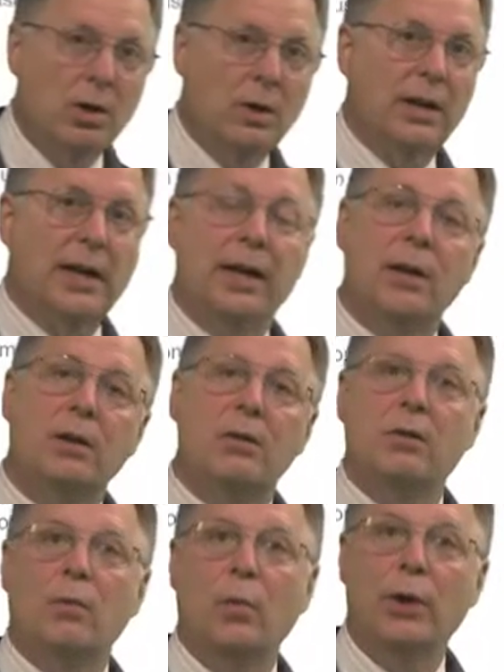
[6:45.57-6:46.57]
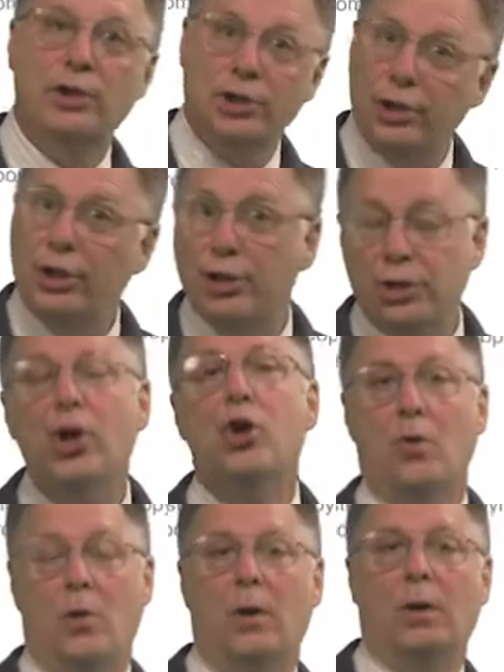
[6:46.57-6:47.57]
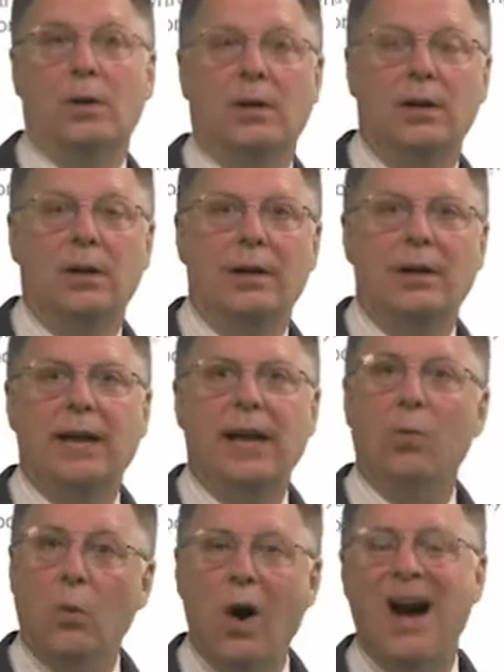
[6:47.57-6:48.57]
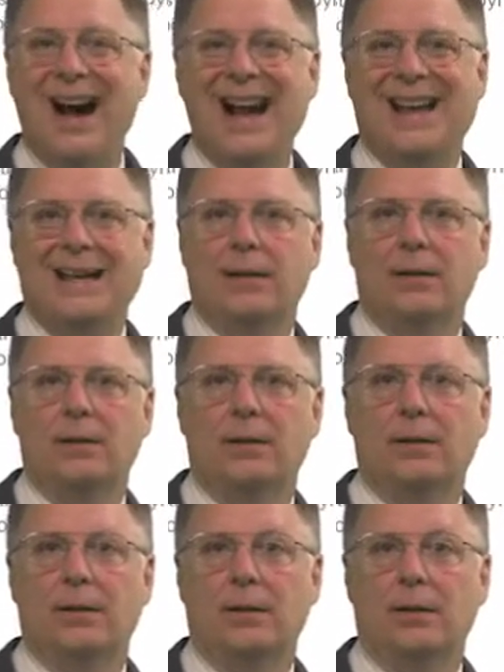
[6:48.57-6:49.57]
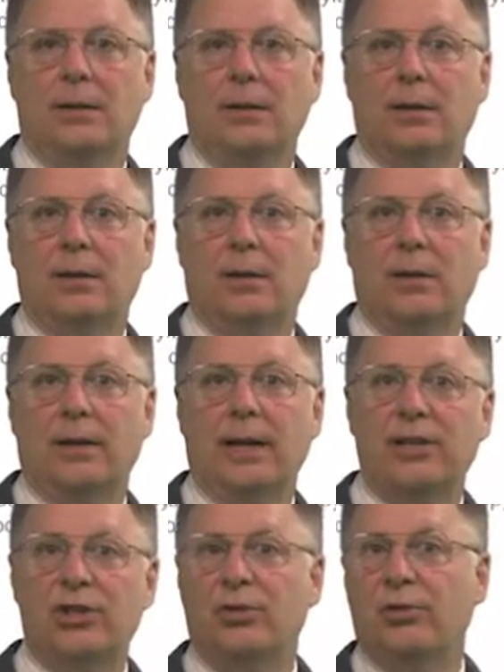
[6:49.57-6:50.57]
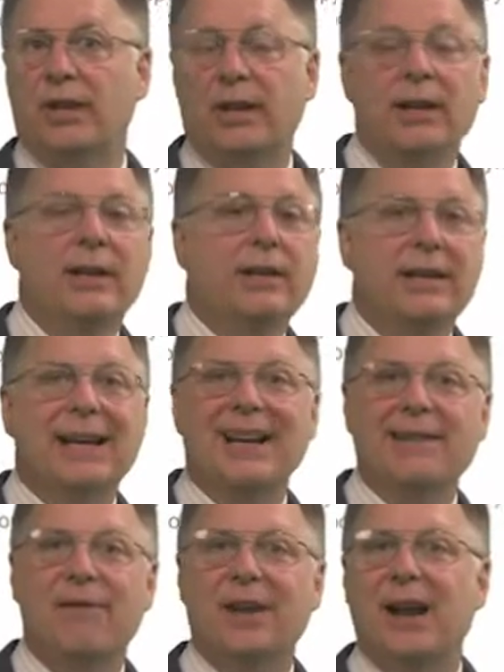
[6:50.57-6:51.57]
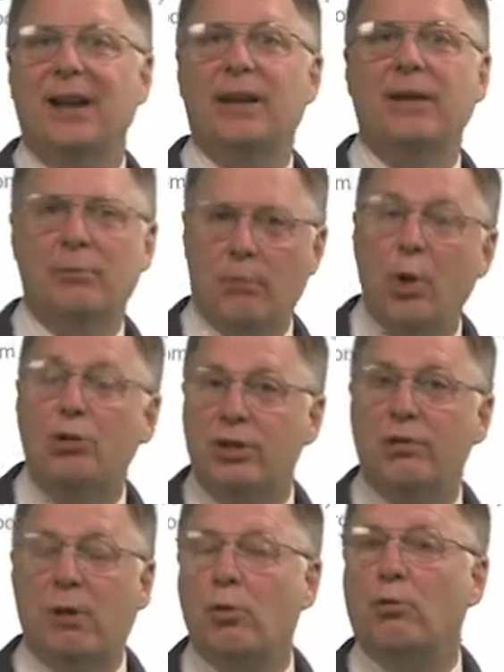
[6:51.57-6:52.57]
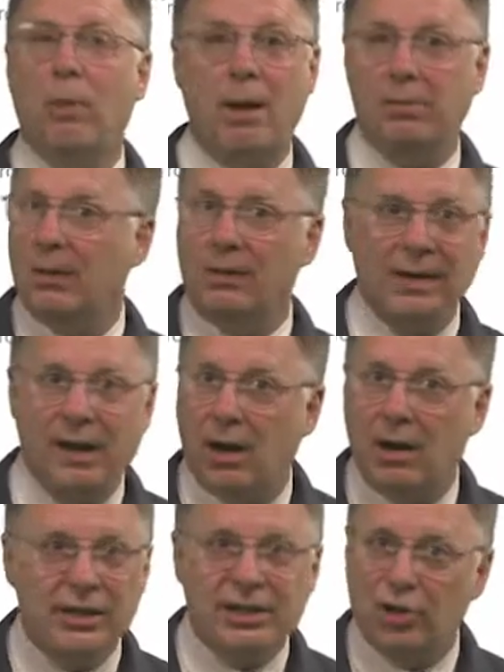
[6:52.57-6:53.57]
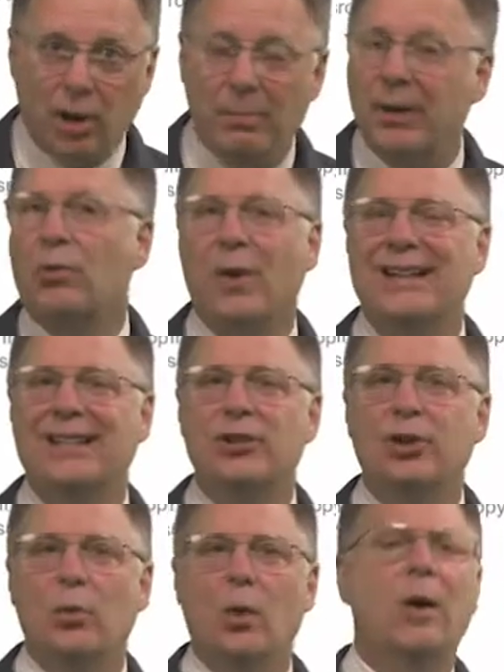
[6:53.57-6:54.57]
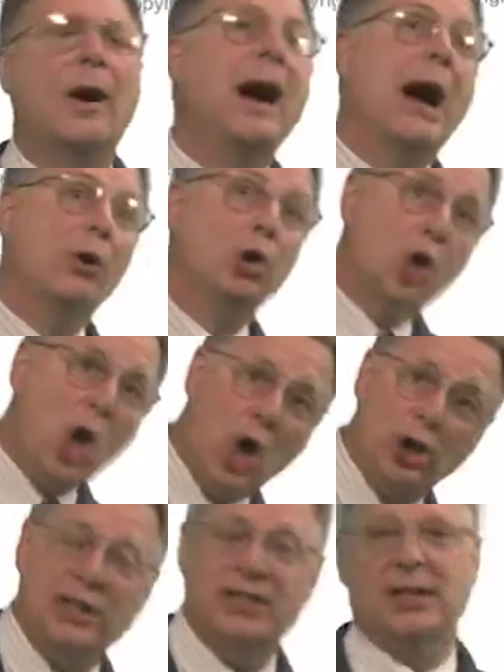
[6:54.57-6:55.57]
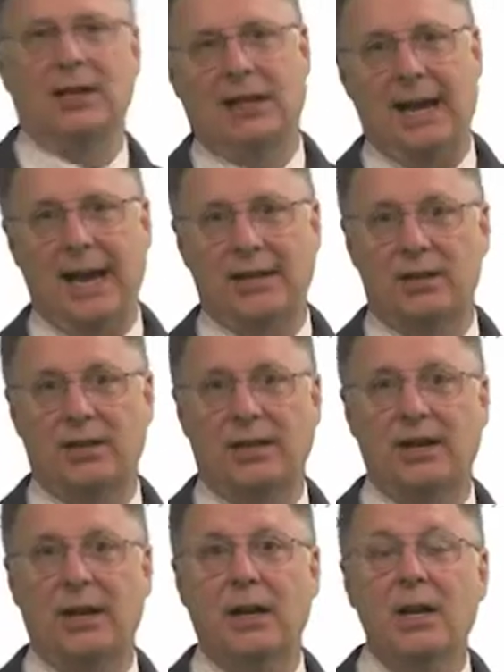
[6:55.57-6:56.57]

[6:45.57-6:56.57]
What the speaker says: Okay, which do you do? And why? Okay, so you got to figure out, and most of you are probably already jumping right into, well, how long does it last? And